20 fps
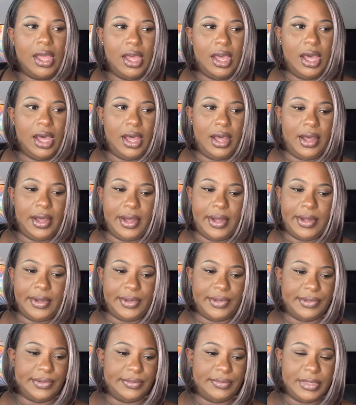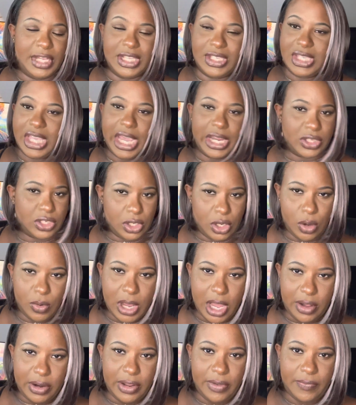a tech to go
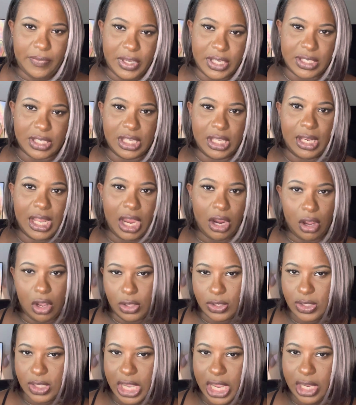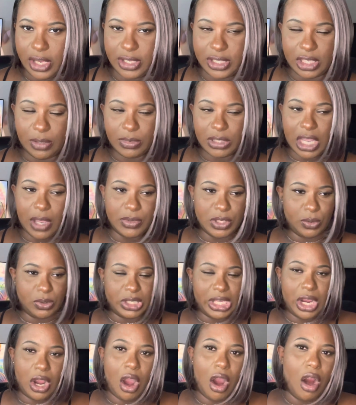out and fix it like on site, because sometimes it was
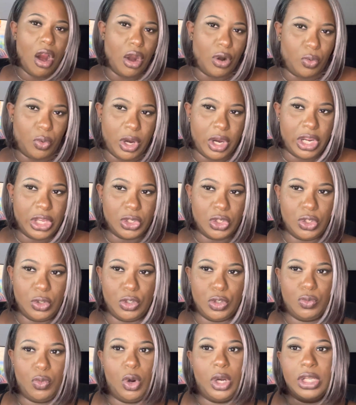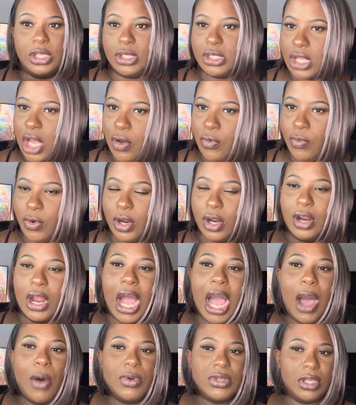like hardware issues more than software.
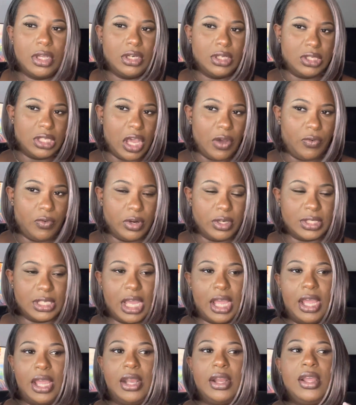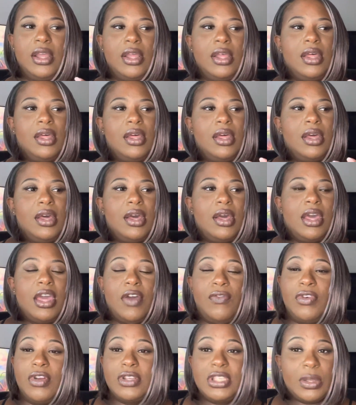I was on the software side.
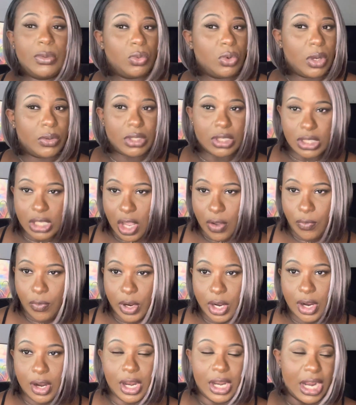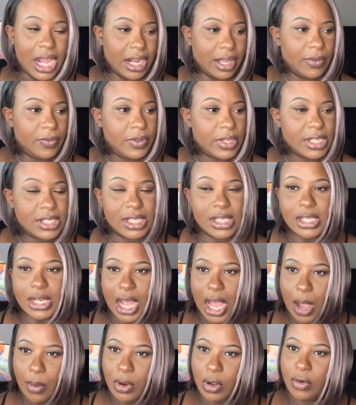If there's something wrong with the software and I can fix it,
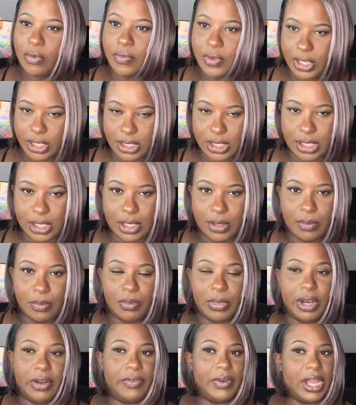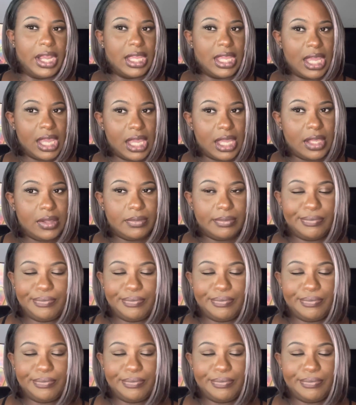I'm gonna fix it. But if I can't,